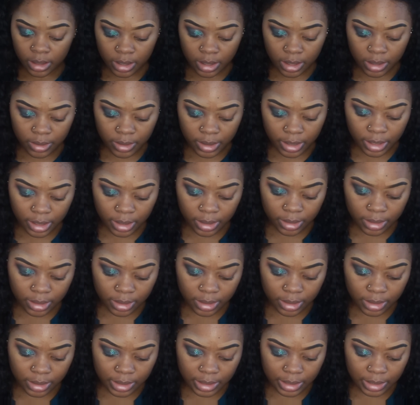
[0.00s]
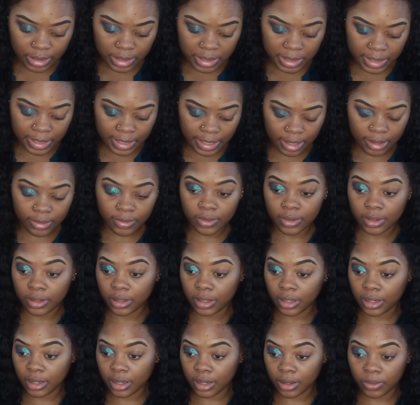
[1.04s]
Alright, this is
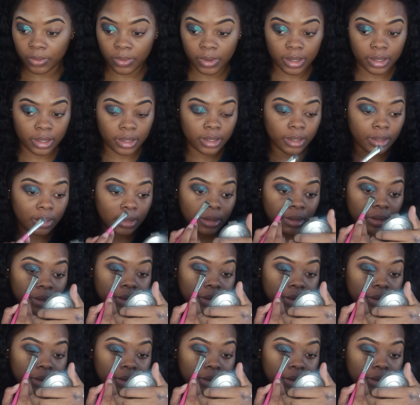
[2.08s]
definitely not white.